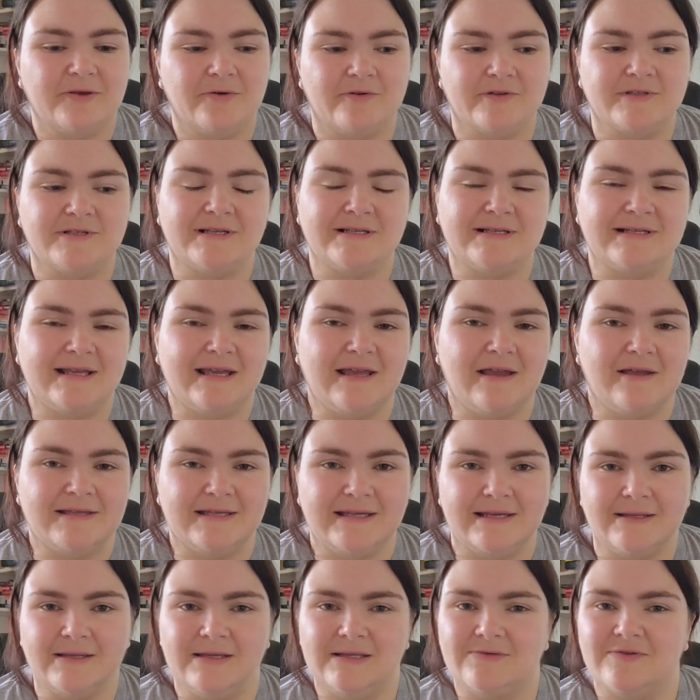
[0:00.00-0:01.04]
you also see her
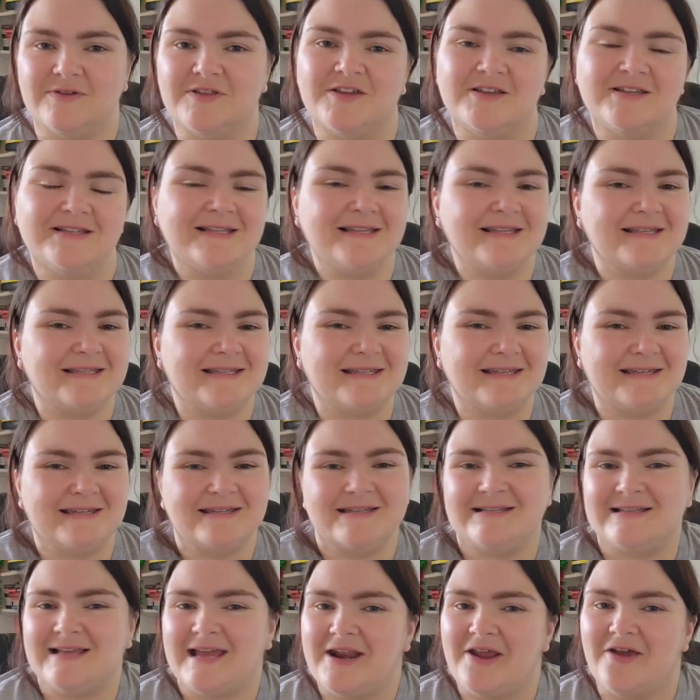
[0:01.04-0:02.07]
dealings with her
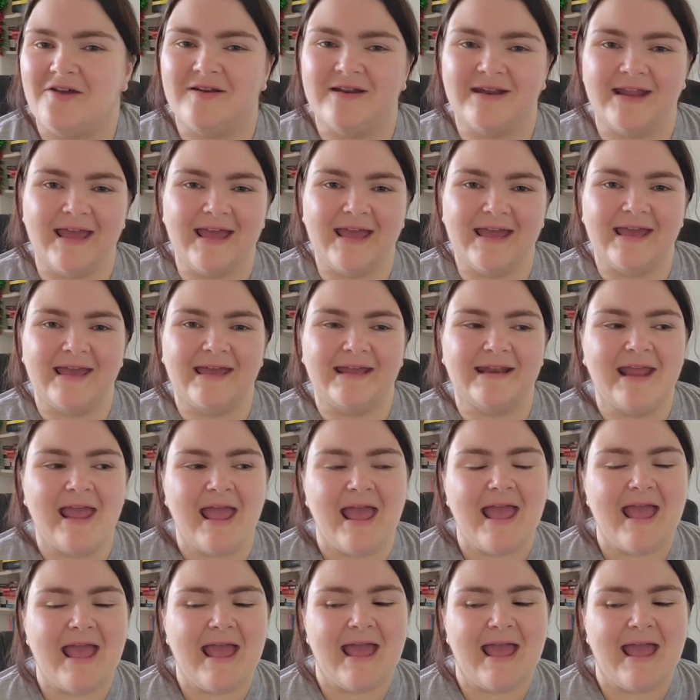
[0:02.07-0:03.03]
sisters and her nan